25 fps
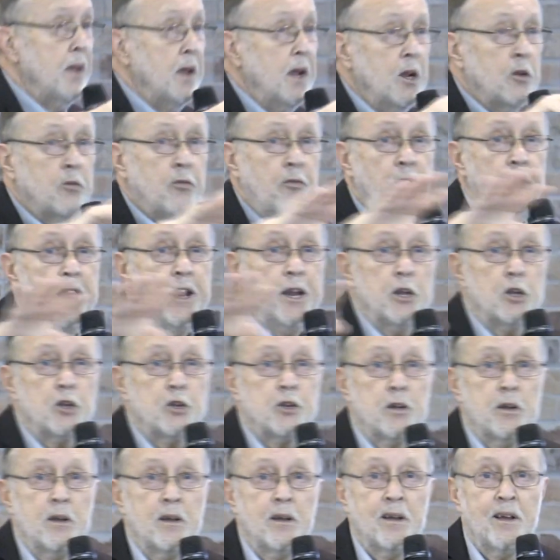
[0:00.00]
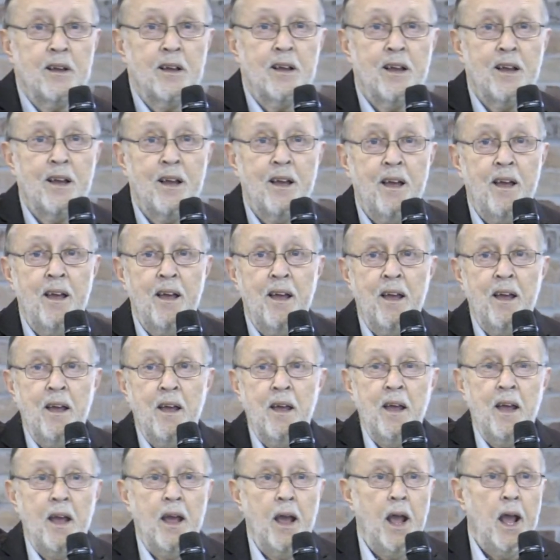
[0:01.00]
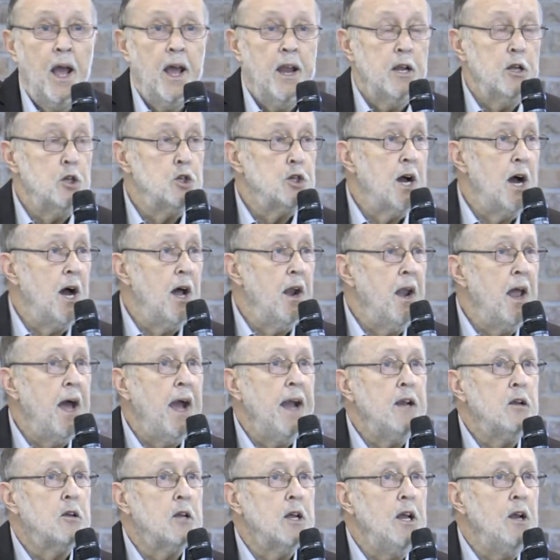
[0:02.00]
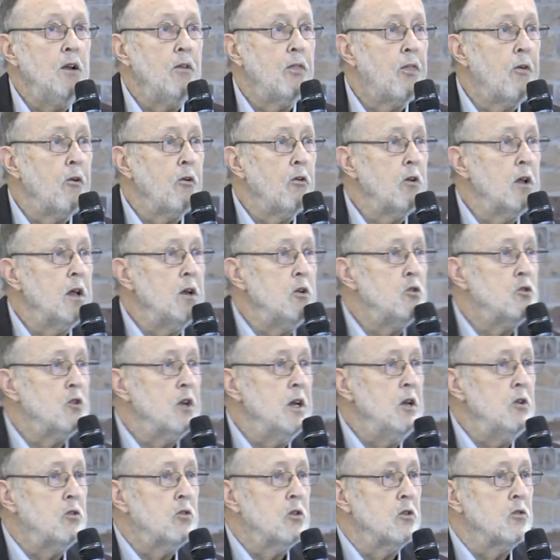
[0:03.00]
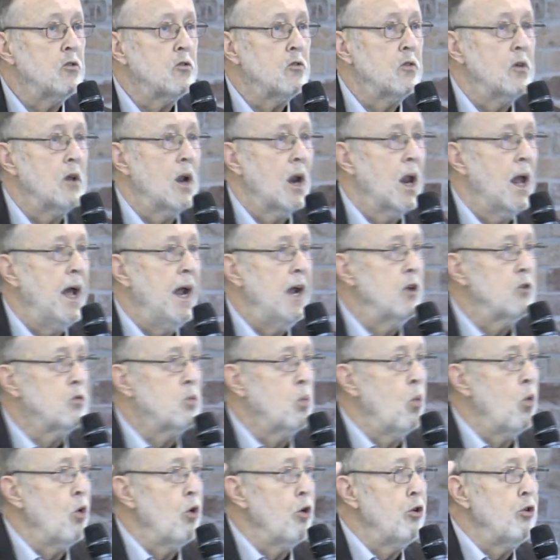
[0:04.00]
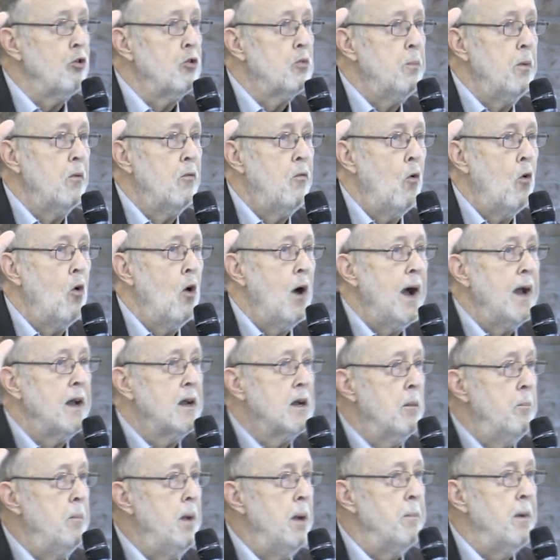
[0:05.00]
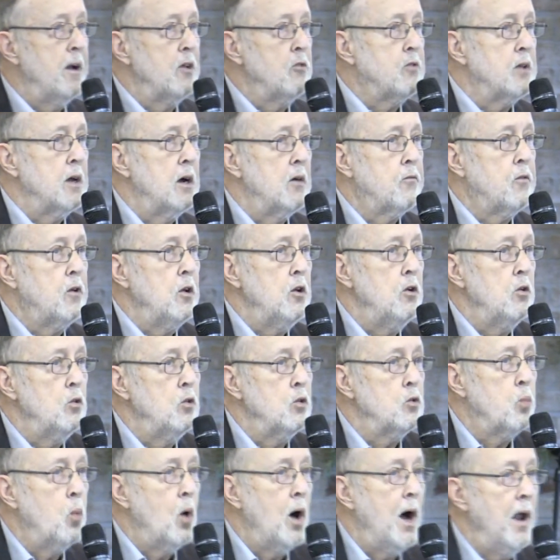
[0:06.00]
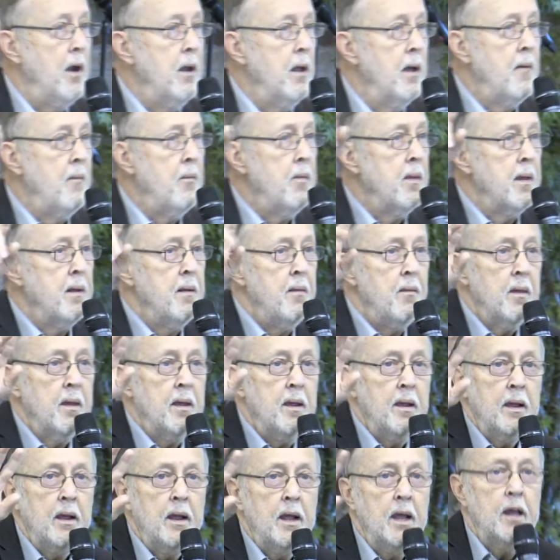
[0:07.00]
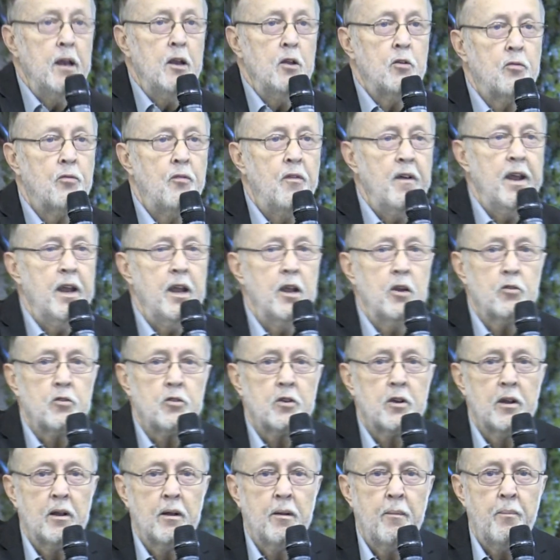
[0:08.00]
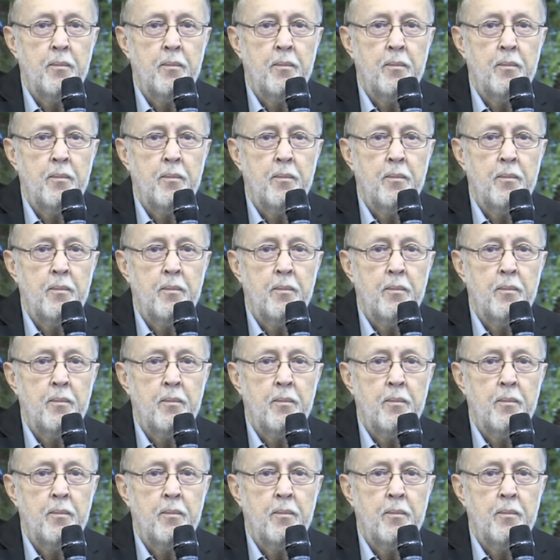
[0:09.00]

It's finished. And in John 19:30, Jesus' last words before I commit myself to you is what? It is finished.